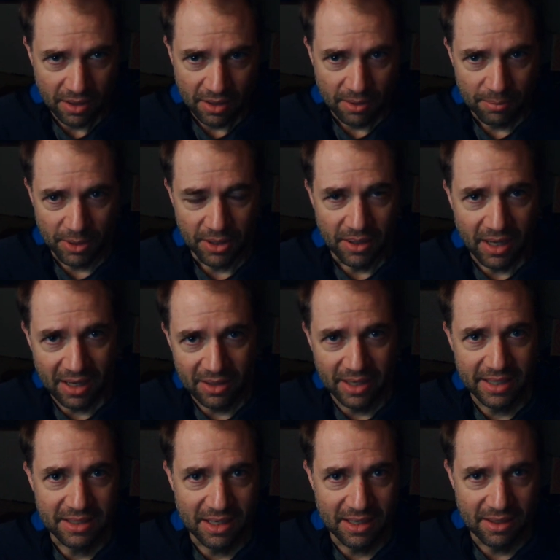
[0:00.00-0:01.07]
But I
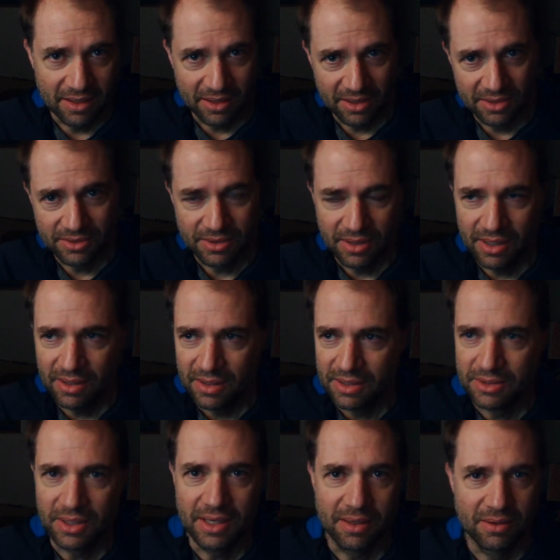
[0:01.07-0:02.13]
liked it. It's
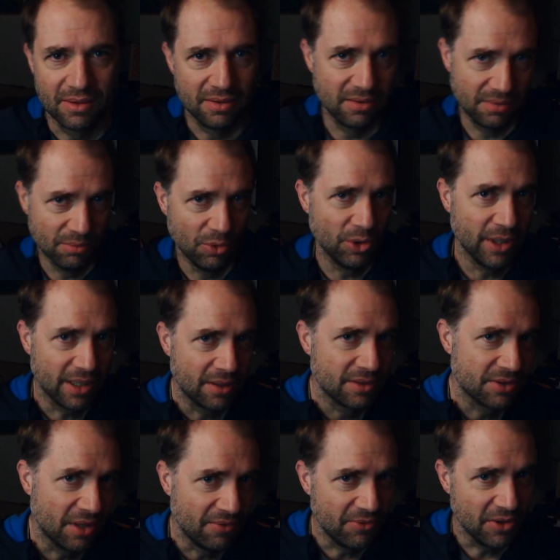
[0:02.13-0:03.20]
like more like
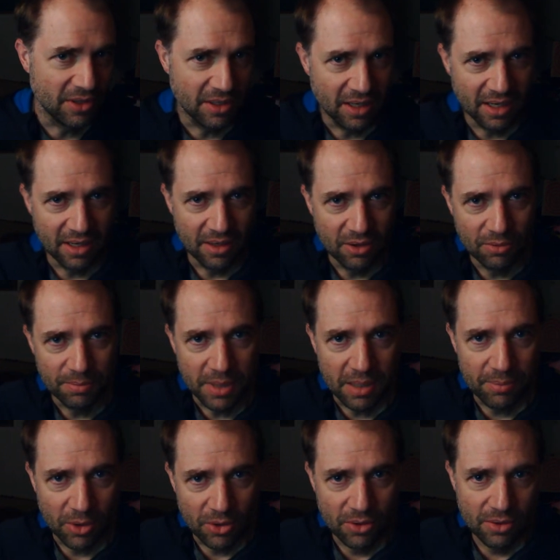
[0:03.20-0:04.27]
stuff you can get at Home
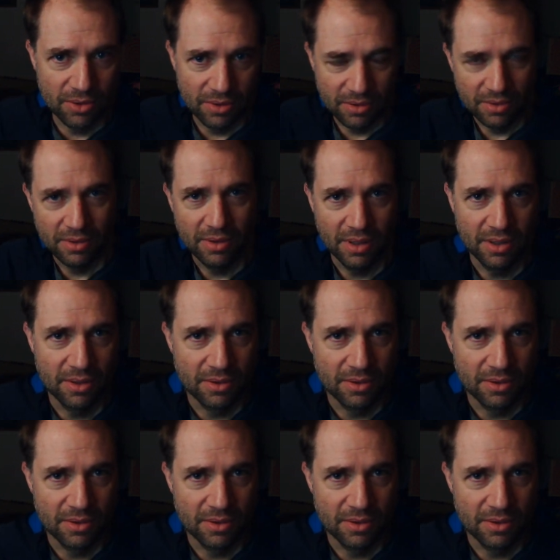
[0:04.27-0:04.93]
Depot, you know?